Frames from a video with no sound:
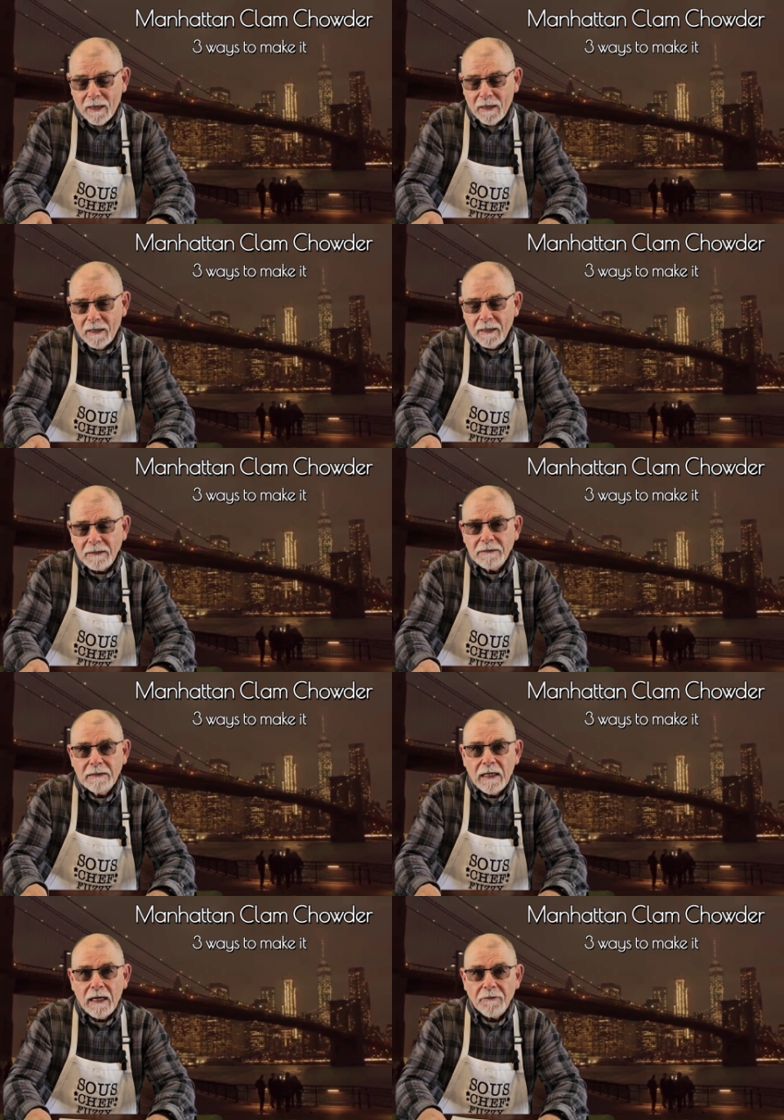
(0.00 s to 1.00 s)
I
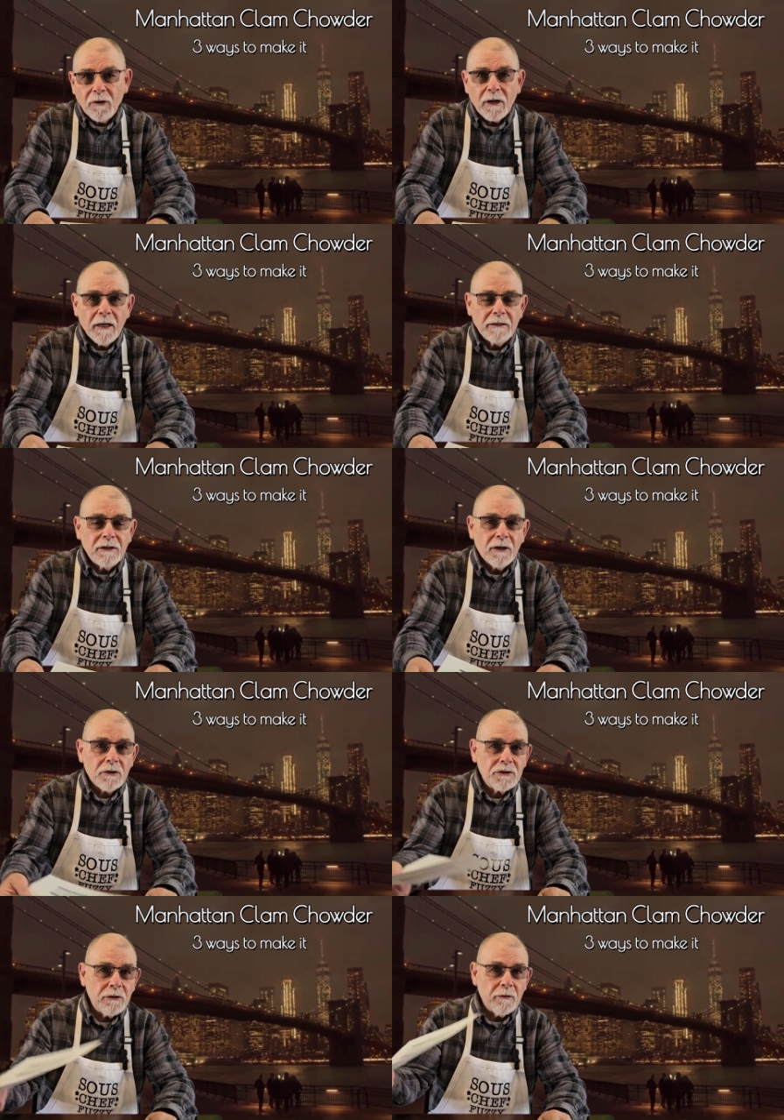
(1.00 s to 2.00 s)
thought
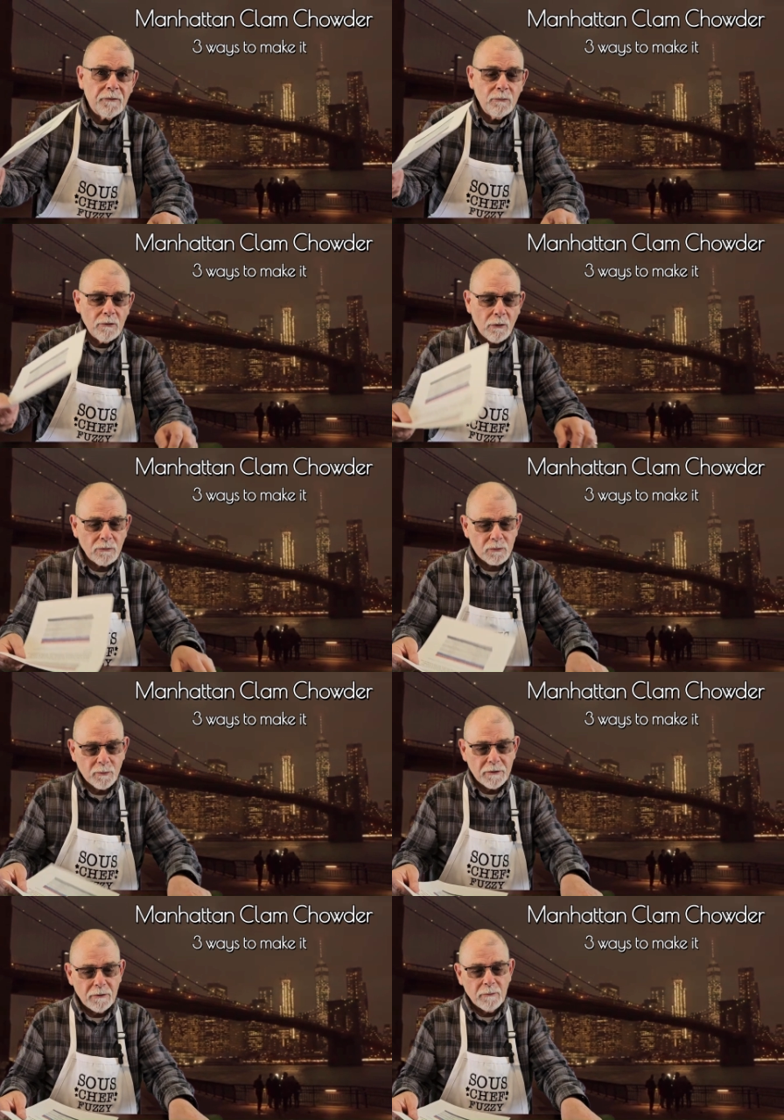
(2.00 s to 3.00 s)
I'd share a few notes
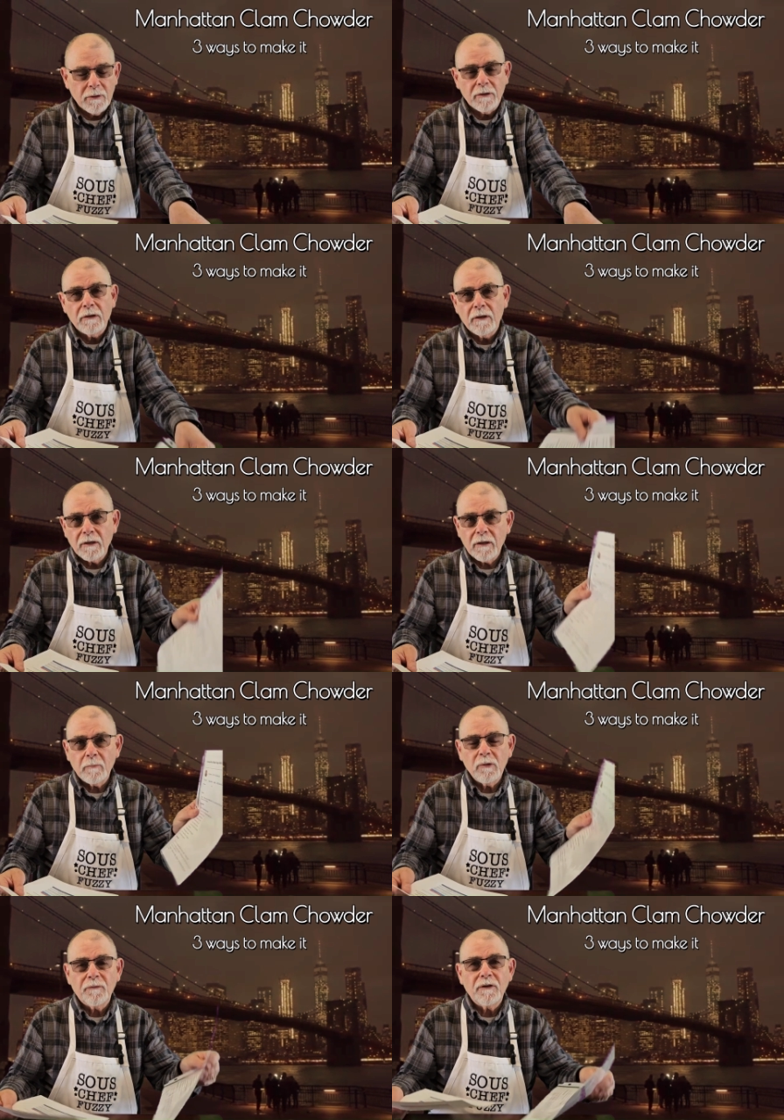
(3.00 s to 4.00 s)
with you and a
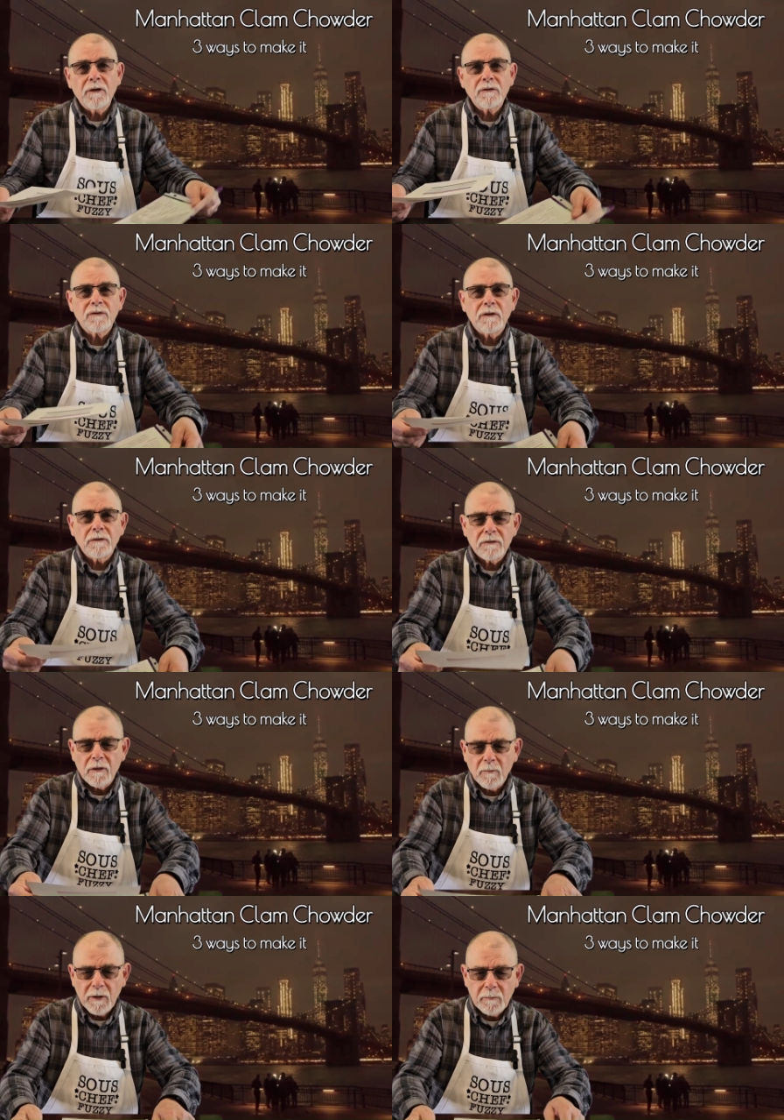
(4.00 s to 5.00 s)
couple of things
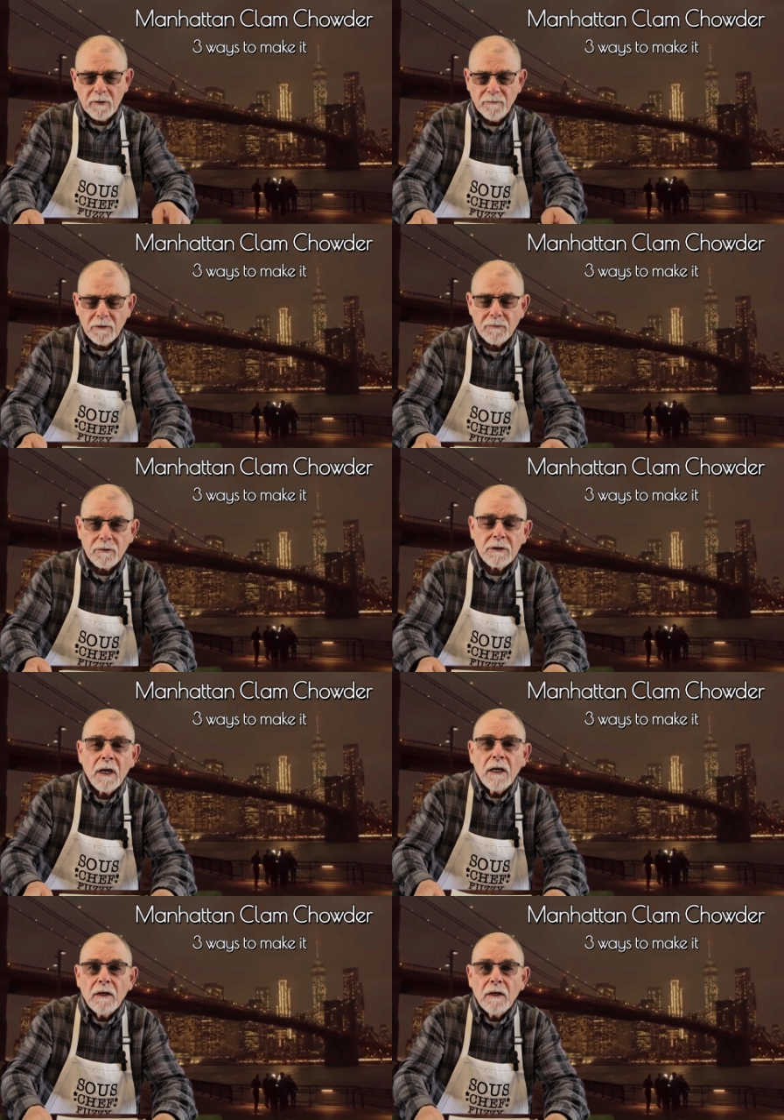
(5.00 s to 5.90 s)
that might be of interest.